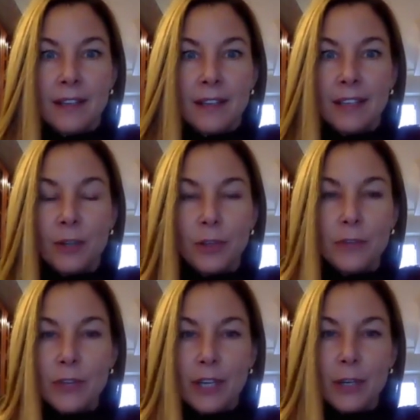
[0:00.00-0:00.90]
you know,
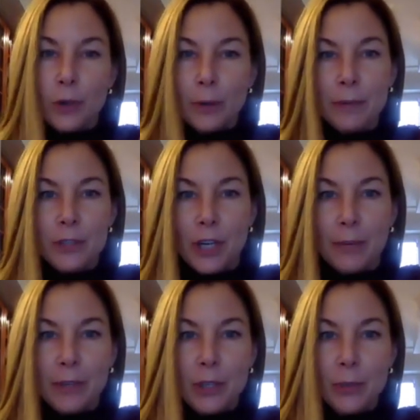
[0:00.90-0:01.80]
you've got a corporate job
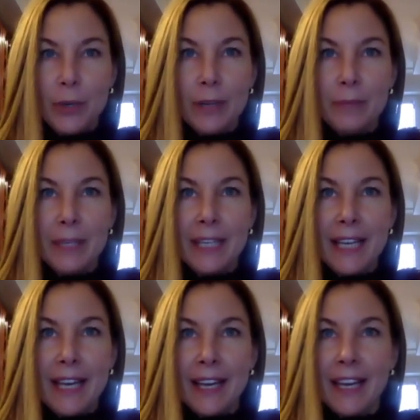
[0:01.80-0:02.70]
and you want to be
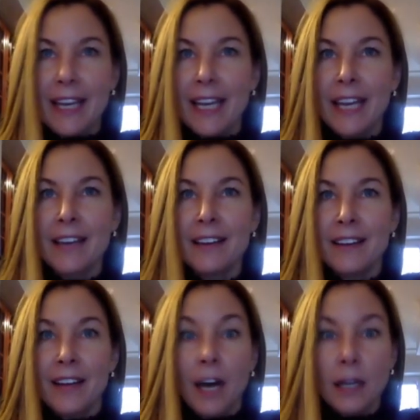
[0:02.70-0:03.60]
a,